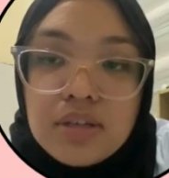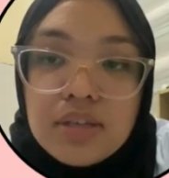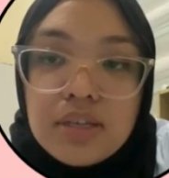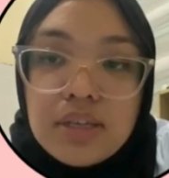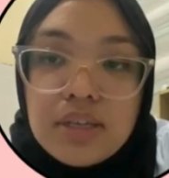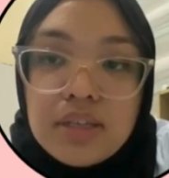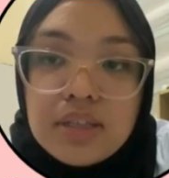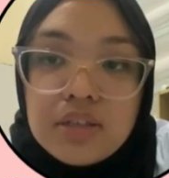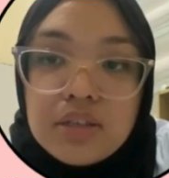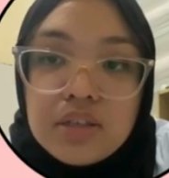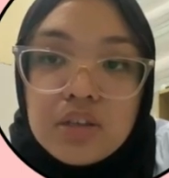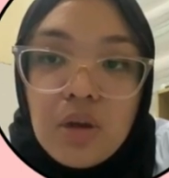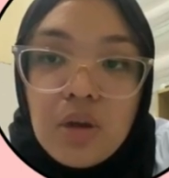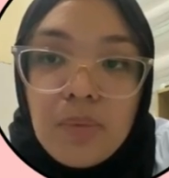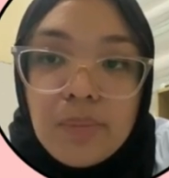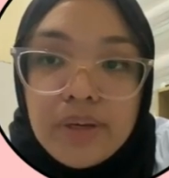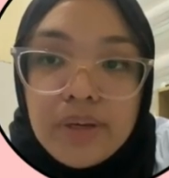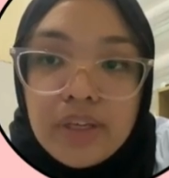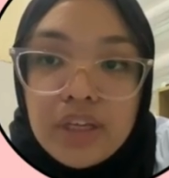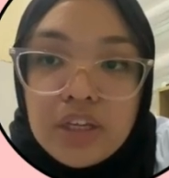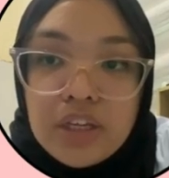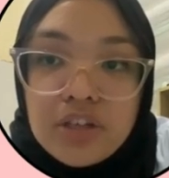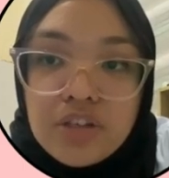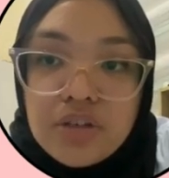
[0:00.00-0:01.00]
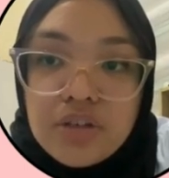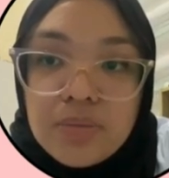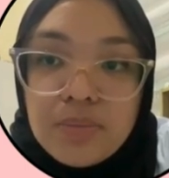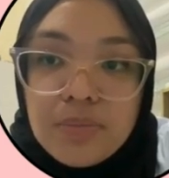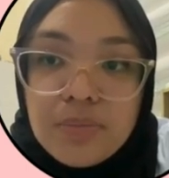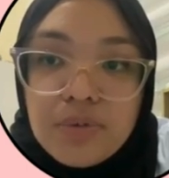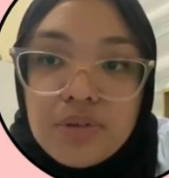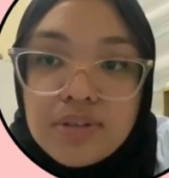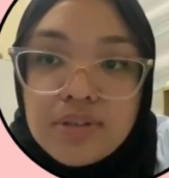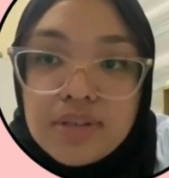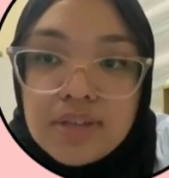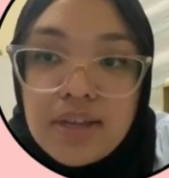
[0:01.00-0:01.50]
its communication
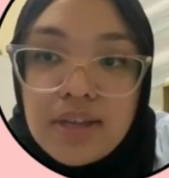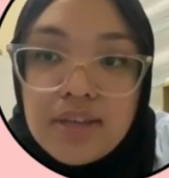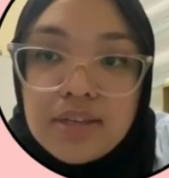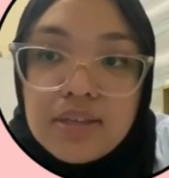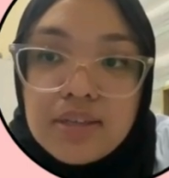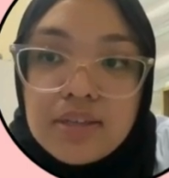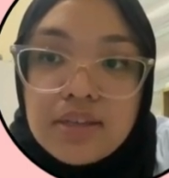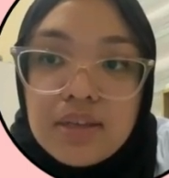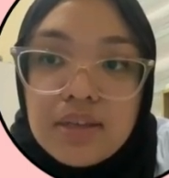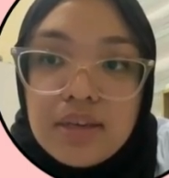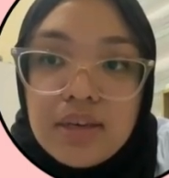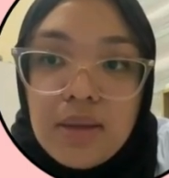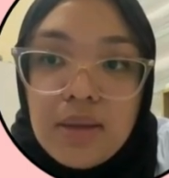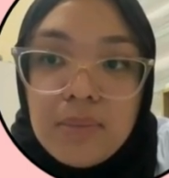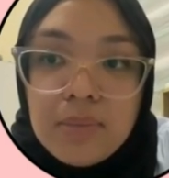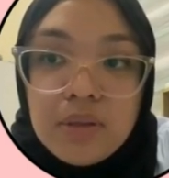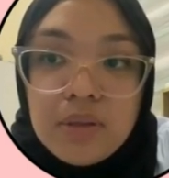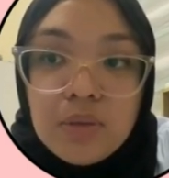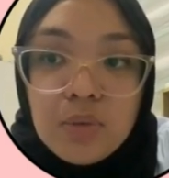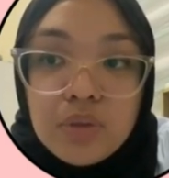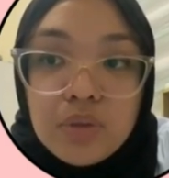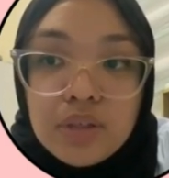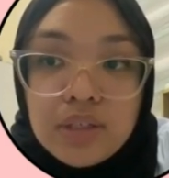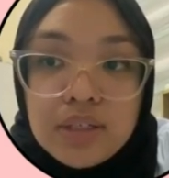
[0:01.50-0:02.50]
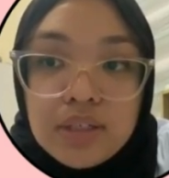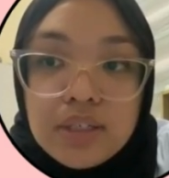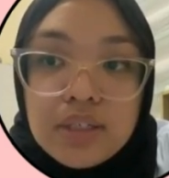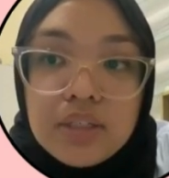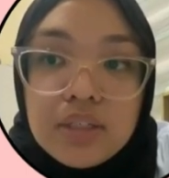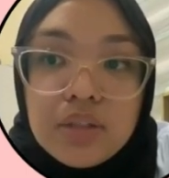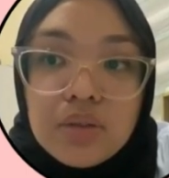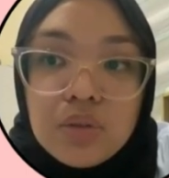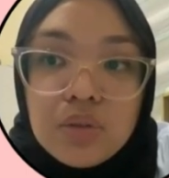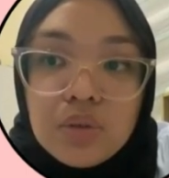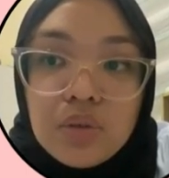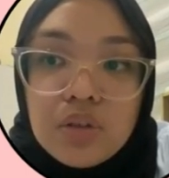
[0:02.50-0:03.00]
process enable
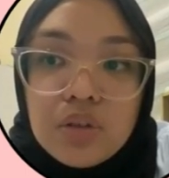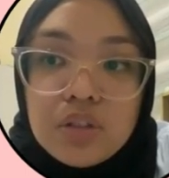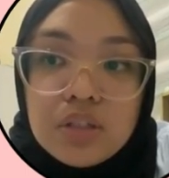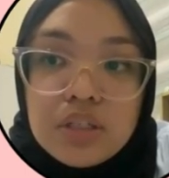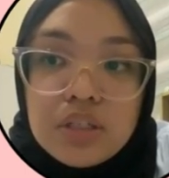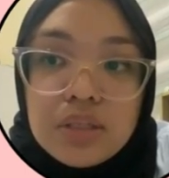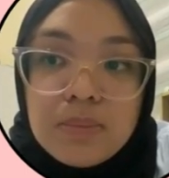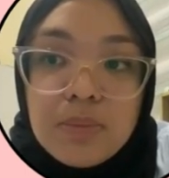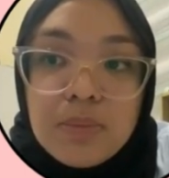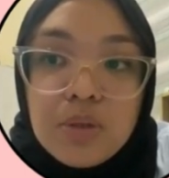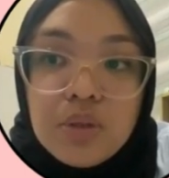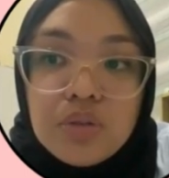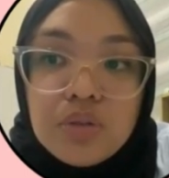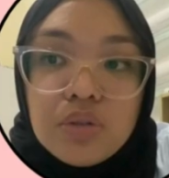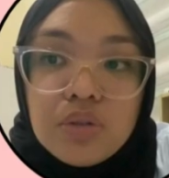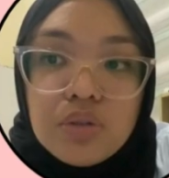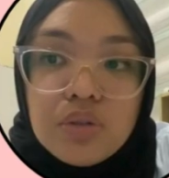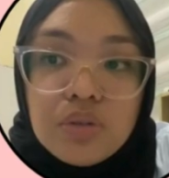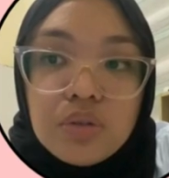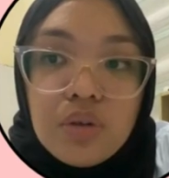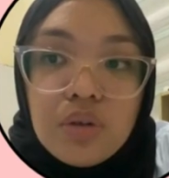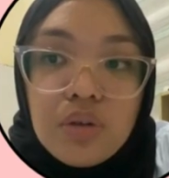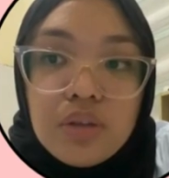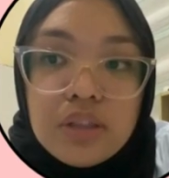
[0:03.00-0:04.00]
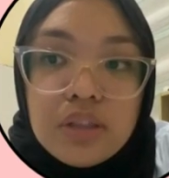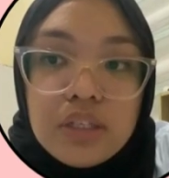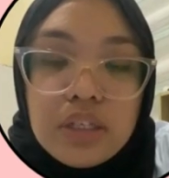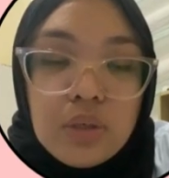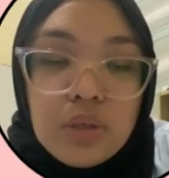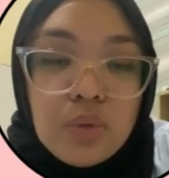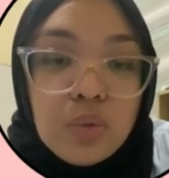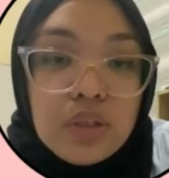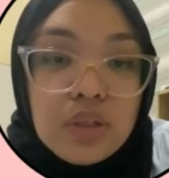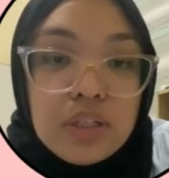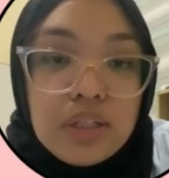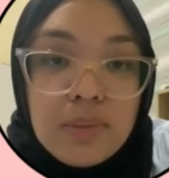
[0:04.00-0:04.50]
workers to contribute to
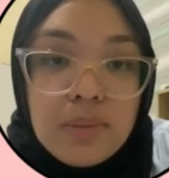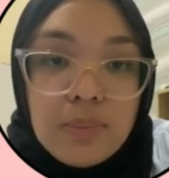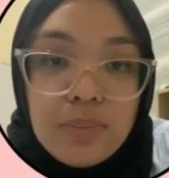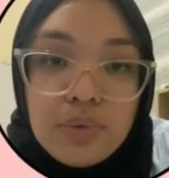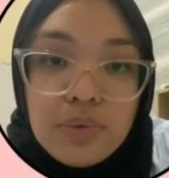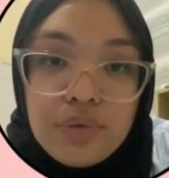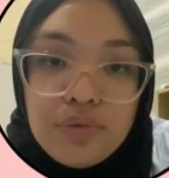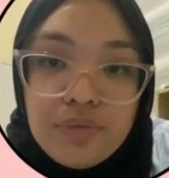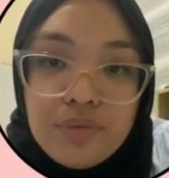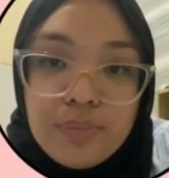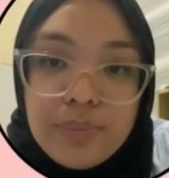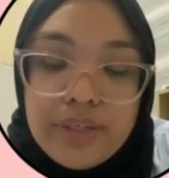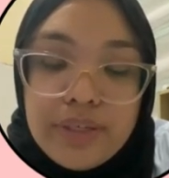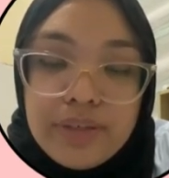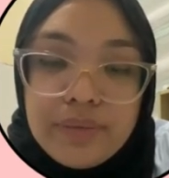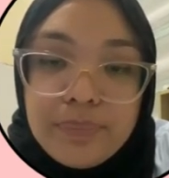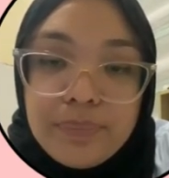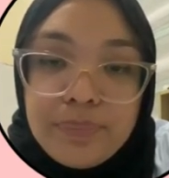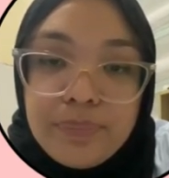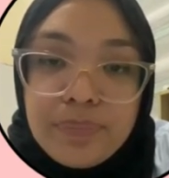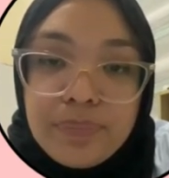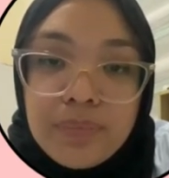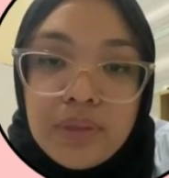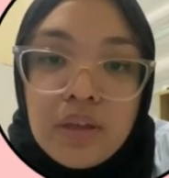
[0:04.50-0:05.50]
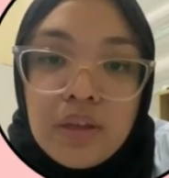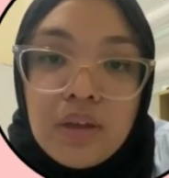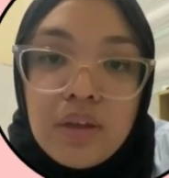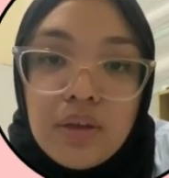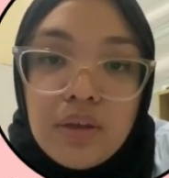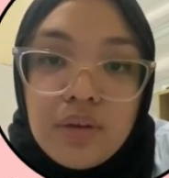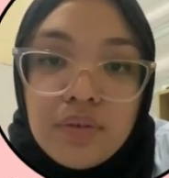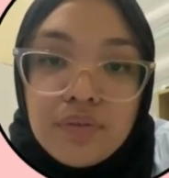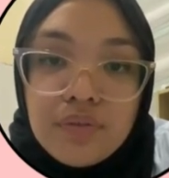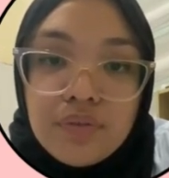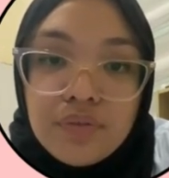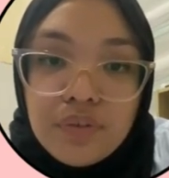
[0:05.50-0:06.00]
continual improvement.
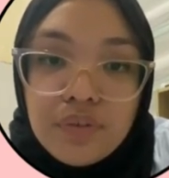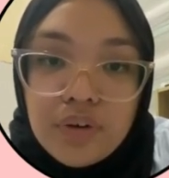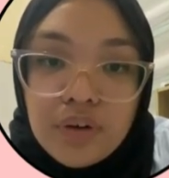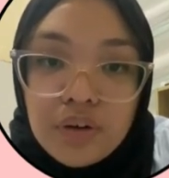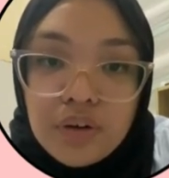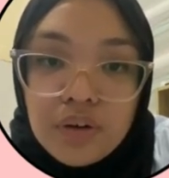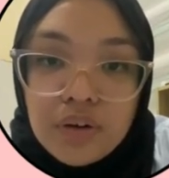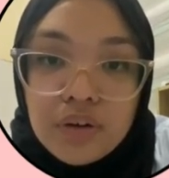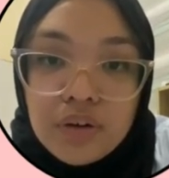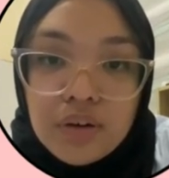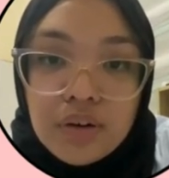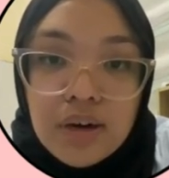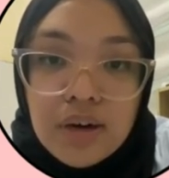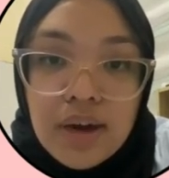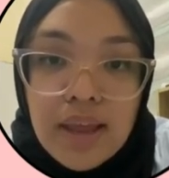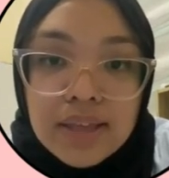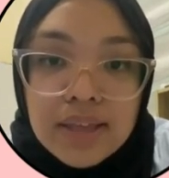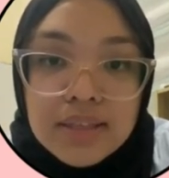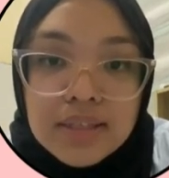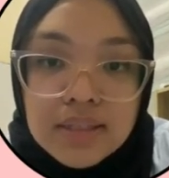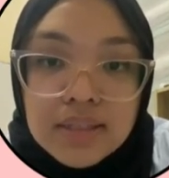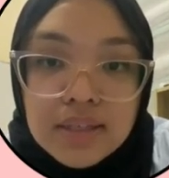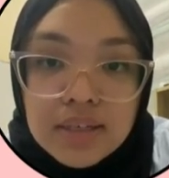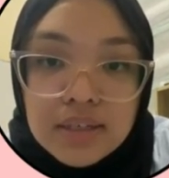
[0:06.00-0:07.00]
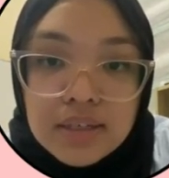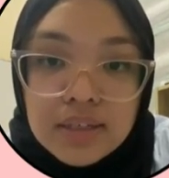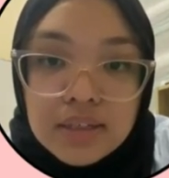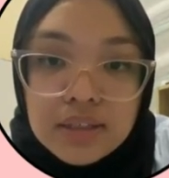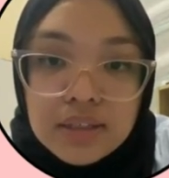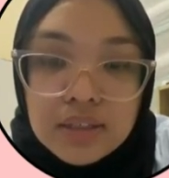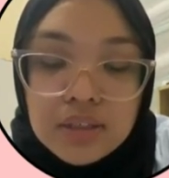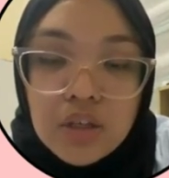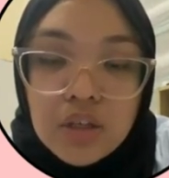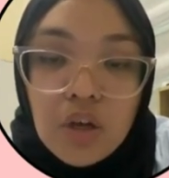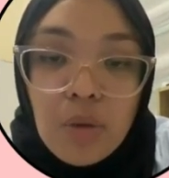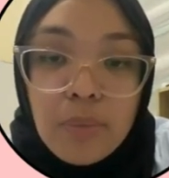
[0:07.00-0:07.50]
For
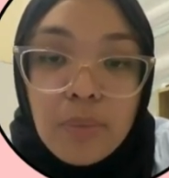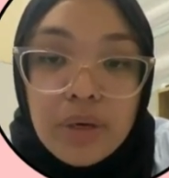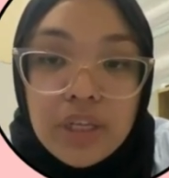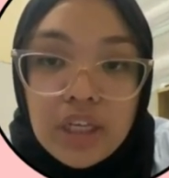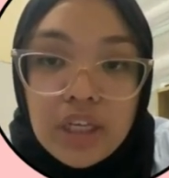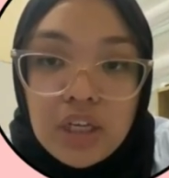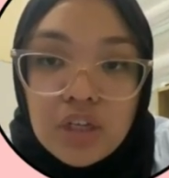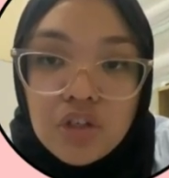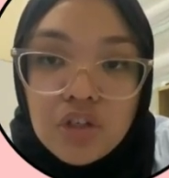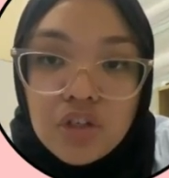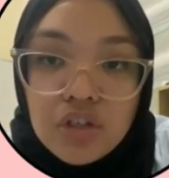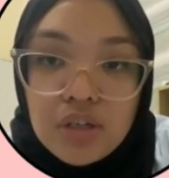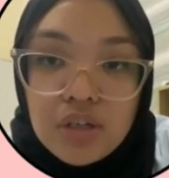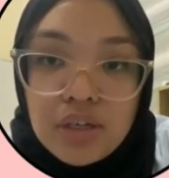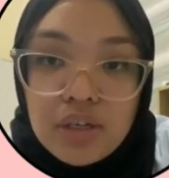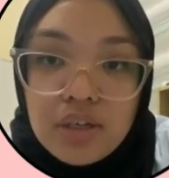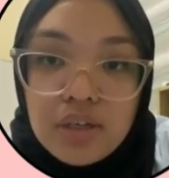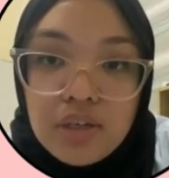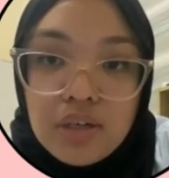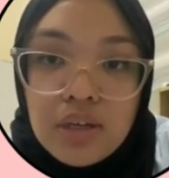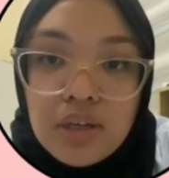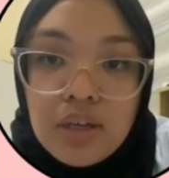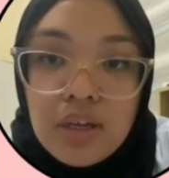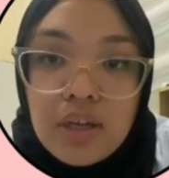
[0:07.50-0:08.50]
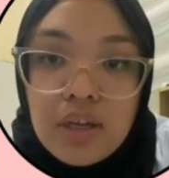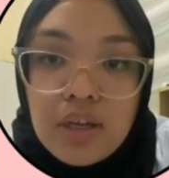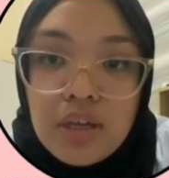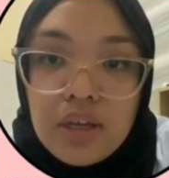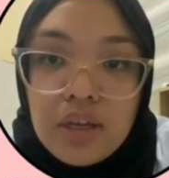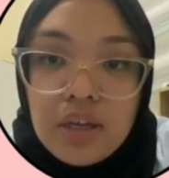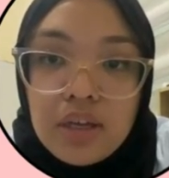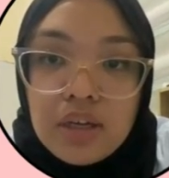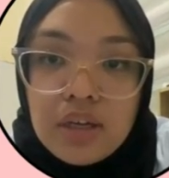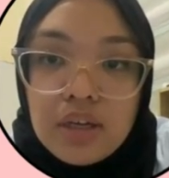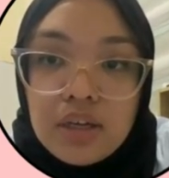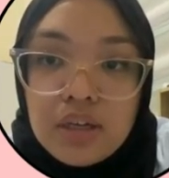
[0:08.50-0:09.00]
external communication,
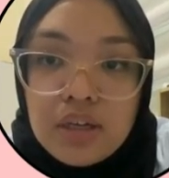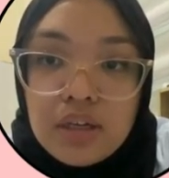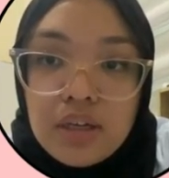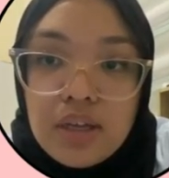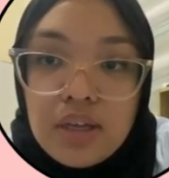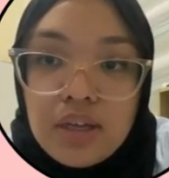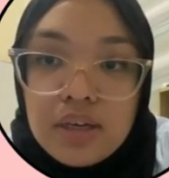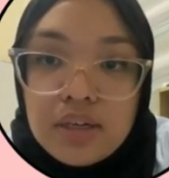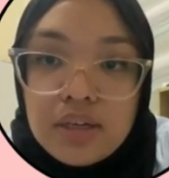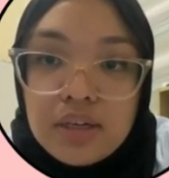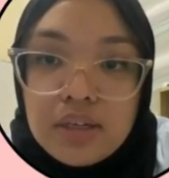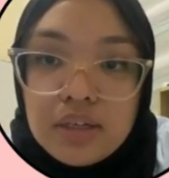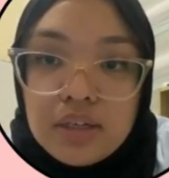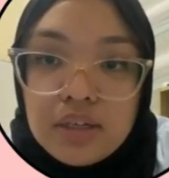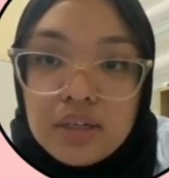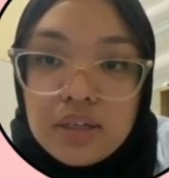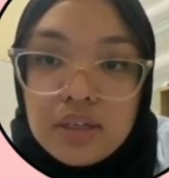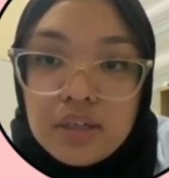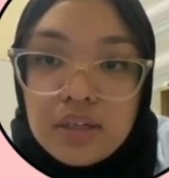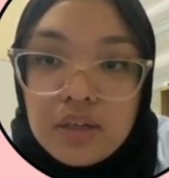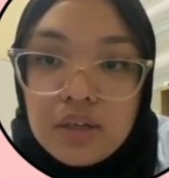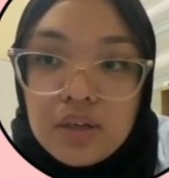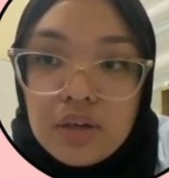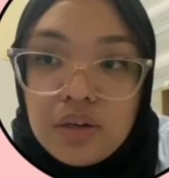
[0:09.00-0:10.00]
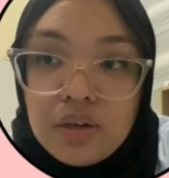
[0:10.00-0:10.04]
for